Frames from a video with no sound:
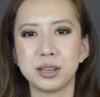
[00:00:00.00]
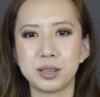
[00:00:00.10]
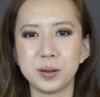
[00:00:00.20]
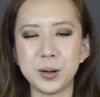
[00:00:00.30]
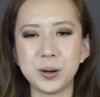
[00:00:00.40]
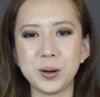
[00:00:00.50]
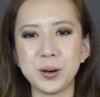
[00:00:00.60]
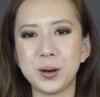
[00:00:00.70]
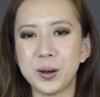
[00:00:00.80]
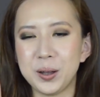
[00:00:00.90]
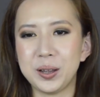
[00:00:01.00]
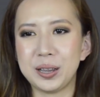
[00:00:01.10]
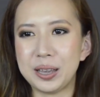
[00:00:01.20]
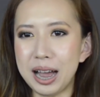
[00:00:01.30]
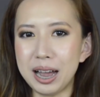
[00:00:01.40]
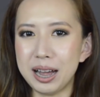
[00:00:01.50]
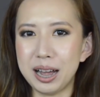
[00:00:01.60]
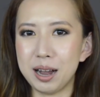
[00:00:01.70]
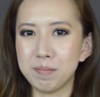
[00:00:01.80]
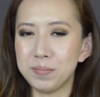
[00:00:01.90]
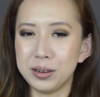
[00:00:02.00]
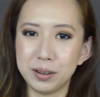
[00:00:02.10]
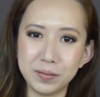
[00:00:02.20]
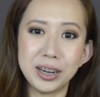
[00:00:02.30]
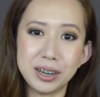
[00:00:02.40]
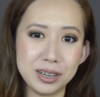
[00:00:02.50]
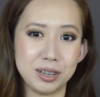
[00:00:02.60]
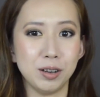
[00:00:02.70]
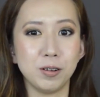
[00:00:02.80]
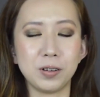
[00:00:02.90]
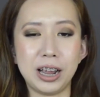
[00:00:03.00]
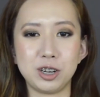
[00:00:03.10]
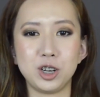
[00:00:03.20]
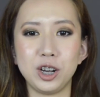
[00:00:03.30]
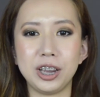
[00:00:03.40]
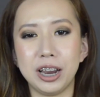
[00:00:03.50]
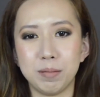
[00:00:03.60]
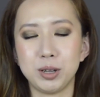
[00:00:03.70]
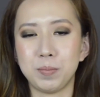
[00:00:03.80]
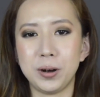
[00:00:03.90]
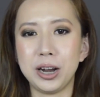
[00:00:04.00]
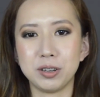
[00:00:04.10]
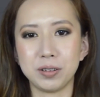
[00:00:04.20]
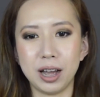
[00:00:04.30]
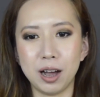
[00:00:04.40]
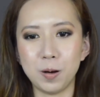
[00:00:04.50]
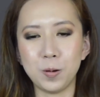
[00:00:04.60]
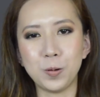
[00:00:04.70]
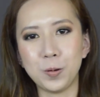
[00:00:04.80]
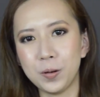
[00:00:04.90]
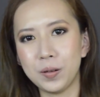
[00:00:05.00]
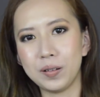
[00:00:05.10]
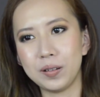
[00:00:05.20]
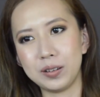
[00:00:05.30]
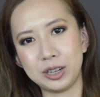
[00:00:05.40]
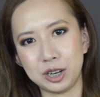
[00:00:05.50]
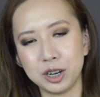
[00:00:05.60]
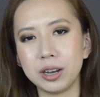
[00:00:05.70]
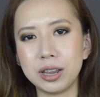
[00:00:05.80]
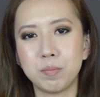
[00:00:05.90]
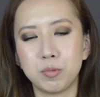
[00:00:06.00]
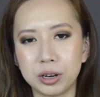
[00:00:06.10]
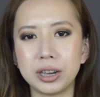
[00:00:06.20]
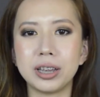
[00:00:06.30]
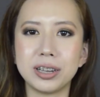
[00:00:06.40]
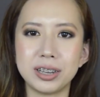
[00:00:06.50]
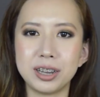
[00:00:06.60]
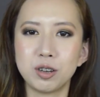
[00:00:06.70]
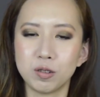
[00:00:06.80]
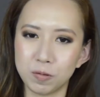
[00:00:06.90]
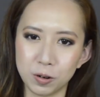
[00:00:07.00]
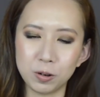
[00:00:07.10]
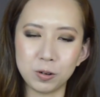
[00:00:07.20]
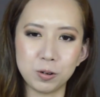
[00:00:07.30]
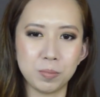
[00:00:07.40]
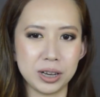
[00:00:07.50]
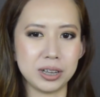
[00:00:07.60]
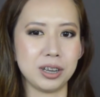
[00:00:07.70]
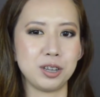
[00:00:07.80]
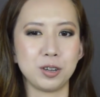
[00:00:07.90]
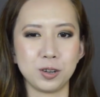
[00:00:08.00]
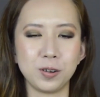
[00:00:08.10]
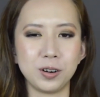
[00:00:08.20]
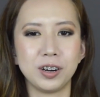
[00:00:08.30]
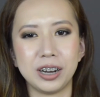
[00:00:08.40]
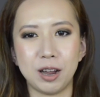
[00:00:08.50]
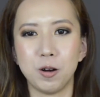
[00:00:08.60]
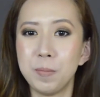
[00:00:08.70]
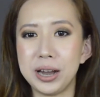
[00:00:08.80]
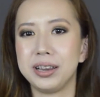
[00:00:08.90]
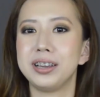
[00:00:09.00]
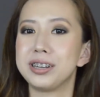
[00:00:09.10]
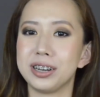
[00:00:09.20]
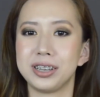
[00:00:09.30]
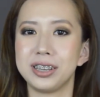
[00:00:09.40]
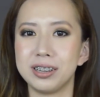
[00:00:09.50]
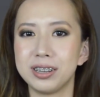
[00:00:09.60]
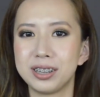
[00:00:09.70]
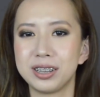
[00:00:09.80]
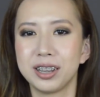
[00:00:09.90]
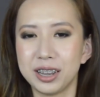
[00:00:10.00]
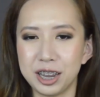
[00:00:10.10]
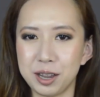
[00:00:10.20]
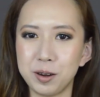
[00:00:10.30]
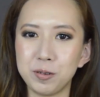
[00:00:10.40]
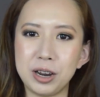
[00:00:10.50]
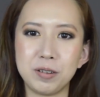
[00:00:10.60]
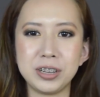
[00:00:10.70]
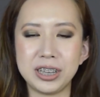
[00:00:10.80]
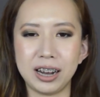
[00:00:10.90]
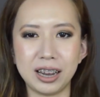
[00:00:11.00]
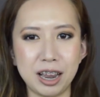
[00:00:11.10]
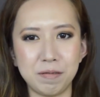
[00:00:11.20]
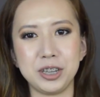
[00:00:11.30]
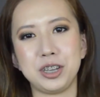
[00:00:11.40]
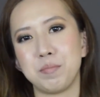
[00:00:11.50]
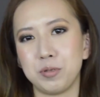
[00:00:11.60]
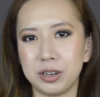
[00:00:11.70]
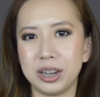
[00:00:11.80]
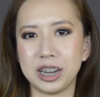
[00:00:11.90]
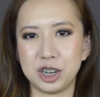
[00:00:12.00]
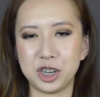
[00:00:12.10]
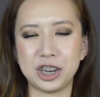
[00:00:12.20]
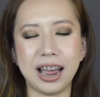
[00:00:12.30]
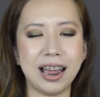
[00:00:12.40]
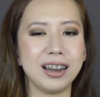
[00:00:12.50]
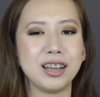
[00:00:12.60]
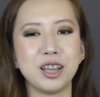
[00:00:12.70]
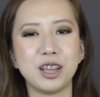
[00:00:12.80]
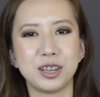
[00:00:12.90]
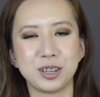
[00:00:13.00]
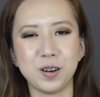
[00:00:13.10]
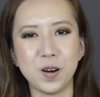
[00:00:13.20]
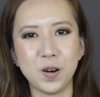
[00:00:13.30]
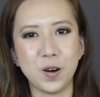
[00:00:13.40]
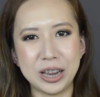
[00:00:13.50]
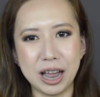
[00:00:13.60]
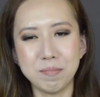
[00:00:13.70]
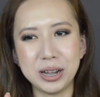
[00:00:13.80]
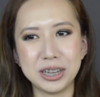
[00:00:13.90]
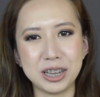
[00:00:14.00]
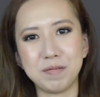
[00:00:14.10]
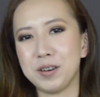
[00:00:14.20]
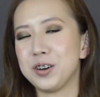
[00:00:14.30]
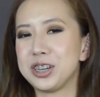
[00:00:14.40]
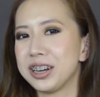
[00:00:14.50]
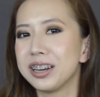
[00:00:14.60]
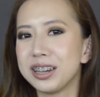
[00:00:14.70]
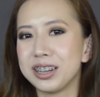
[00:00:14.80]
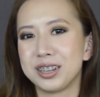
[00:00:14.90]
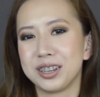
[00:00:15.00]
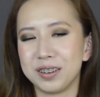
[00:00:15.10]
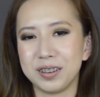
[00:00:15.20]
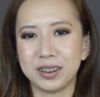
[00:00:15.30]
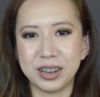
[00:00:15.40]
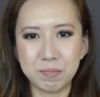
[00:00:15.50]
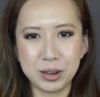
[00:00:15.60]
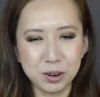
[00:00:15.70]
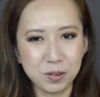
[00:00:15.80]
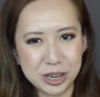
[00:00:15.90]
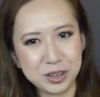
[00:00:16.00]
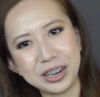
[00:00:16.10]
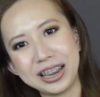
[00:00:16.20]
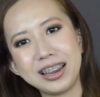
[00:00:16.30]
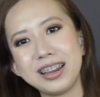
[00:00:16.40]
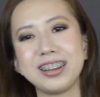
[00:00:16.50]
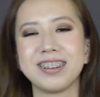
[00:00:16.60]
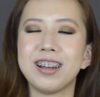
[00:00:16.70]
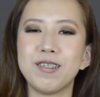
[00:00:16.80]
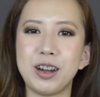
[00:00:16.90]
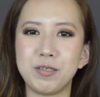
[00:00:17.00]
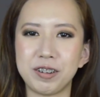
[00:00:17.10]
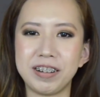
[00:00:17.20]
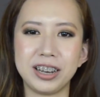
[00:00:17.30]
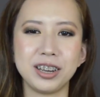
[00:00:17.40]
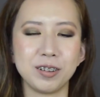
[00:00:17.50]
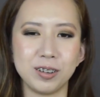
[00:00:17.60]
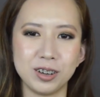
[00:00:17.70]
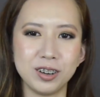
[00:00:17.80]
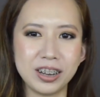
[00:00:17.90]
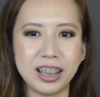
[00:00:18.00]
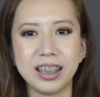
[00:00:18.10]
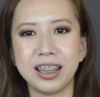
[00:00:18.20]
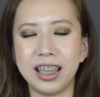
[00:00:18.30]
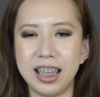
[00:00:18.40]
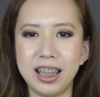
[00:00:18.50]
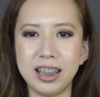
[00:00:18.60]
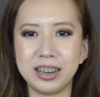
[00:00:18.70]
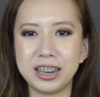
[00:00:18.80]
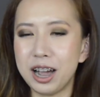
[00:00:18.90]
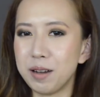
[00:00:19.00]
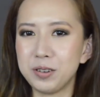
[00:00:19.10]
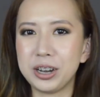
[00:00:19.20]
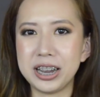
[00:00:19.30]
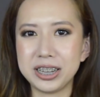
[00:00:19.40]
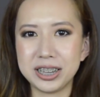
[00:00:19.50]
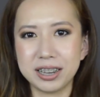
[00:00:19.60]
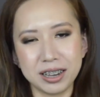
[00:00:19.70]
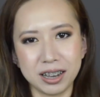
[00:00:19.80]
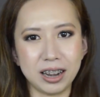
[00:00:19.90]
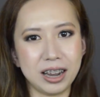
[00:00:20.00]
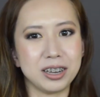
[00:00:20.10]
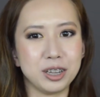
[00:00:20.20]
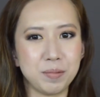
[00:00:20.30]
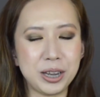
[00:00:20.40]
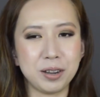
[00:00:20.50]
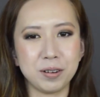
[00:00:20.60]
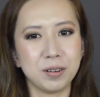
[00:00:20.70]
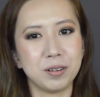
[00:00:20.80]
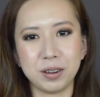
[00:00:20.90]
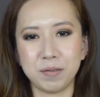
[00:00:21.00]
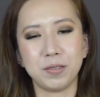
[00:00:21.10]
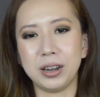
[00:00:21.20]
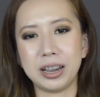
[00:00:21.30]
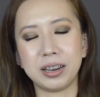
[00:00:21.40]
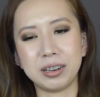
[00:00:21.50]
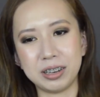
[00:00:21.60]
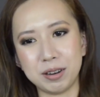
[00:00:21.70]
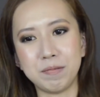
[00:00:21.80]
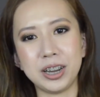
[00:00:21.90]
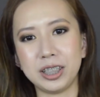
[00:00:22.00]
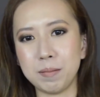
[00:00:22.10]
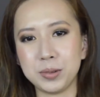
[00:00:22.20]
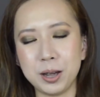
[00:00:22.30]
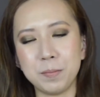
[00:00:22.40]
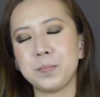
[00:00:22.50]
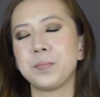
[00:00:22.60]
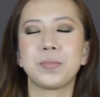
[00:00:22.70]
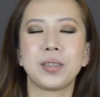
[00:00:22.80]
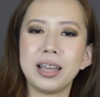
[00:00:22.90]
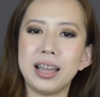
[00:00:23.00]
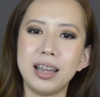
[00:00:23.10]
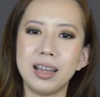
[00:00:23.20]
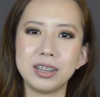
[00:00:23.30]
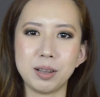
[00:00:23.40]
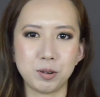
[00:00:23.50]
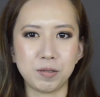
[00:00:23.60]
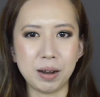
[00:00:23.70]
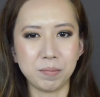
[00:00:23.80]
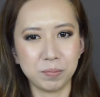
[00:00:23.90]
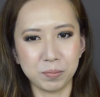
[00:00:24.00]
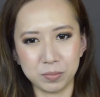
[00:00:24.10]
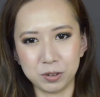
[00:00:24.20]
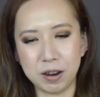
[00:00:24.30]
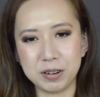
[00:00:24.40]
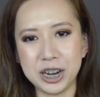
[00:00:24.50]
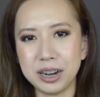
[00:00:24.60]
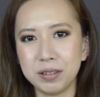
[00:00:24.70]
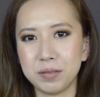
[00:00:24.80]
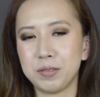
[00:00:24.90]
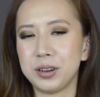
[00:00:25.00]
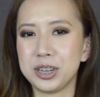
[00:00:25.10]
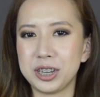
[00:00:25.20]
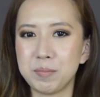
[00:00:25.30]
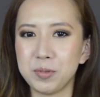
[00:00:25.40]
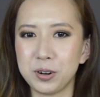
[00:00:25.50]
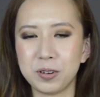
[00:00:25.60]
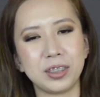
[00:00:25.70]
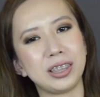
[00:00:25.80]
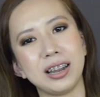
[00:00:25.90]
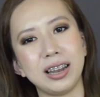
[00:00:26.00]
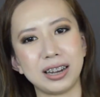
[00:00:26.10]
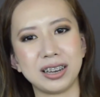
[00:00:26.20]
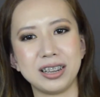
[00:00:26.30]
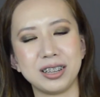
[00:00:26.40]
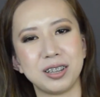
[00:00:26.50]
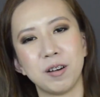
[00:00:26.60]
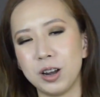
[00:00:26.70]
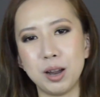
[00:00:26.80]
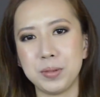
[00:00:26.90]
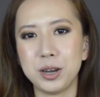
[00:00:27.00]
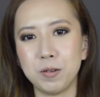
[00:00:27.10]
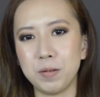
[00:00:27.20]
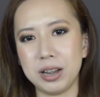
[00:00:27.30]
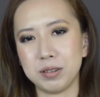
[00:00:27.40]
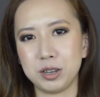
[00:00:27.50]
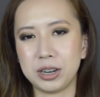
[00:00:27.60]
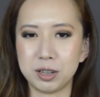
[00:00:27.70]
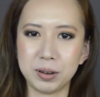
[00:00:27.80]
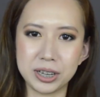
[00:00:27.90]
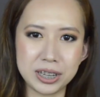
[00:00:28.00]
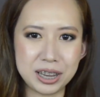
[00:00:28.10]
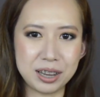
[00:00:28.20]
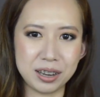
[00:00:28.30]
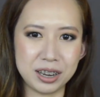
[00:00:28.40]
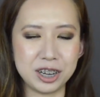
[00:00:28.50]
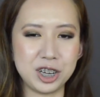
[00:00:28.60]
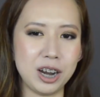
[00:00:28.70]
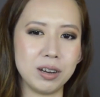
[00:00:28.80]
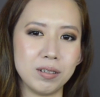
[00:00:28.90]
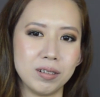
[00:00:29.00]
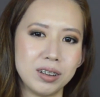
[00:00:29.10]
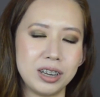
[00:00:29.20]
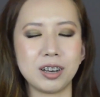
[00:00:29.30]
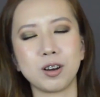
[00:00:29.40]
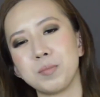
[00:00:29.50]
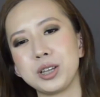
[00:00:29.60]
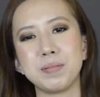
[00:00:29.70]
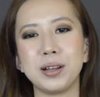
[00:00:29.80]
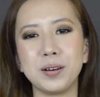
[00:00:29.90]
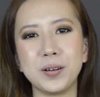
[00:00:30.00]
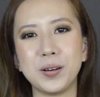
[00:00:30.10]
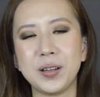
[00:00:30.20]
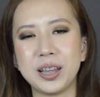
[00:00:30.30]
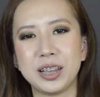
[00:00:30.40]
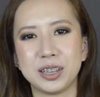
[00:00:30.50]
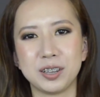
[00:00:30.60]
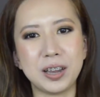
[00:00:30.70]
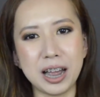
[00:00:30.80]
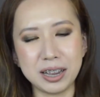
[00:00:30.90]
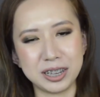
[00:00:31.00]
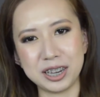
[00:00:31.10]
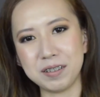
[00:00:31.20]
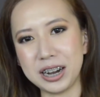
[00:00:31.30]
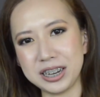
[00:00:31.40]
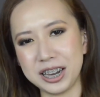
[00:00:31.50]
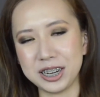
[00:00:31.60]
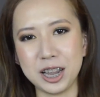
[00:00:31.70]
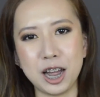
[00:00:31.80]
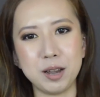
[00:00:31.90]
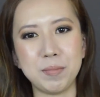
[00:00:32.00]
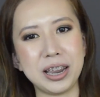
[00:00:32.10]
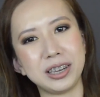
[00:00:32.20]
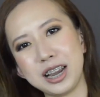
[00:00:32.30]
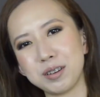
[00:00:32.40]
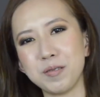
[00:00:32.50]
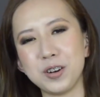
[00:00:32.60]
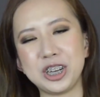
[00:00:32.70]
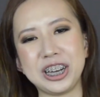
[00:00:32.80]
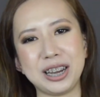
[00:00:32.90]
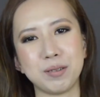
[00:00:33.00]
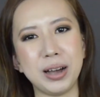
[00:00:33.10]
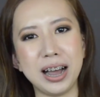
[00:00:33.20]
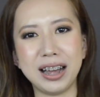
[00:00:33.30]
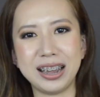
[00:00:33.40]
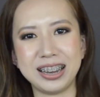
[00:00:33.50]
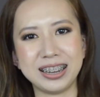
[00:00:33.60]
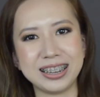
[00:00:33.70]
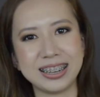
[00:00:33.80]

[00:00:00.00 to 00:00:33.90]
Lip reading: So yeah, I'm loving this look actually, and I'm surprised on how it's actually pretty easy to follow Melissa's tutorial, and I hope I did it justice. You know I don't exactly have the same products that she had. So yeah, Melissa, if you're watching this, let me know what you think on how I recreated your look. And yeah, if you guys like this video, if you like, give it a thumbs up and subscribe to our channel if you want to see more content like this, or let me know what else you guys want to see in the channel in the comments below. So yeah, see you guys next time, and thanks for watching. Bye.